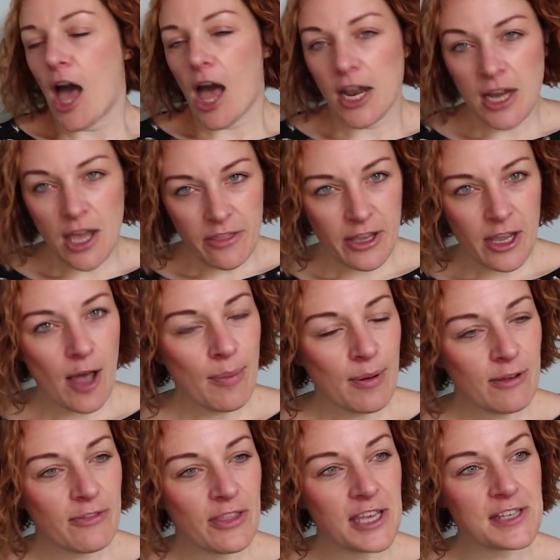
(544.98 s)
Another
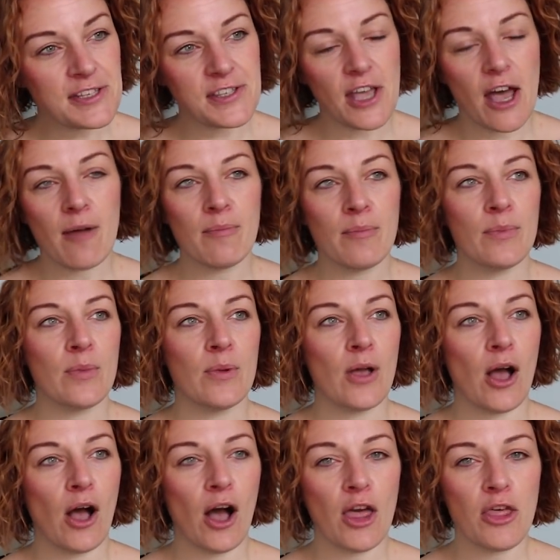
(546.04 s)
couple of things,
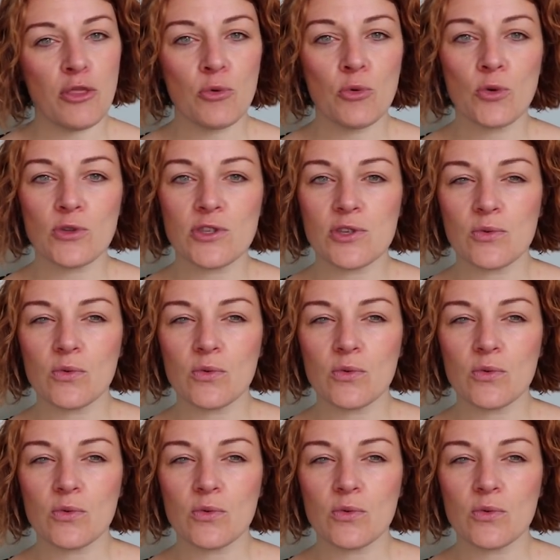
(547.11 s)
I saw